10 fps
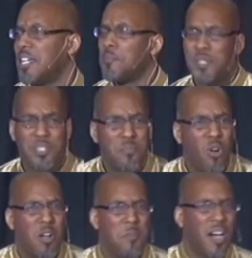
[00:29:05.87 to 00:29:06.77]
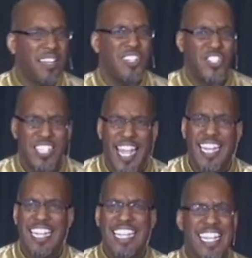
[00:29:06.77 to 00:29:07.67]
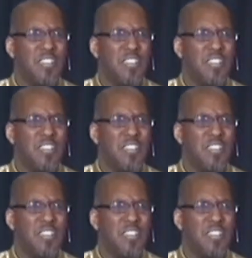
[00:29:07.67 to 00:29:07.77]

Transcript: But the more I'm understanding it,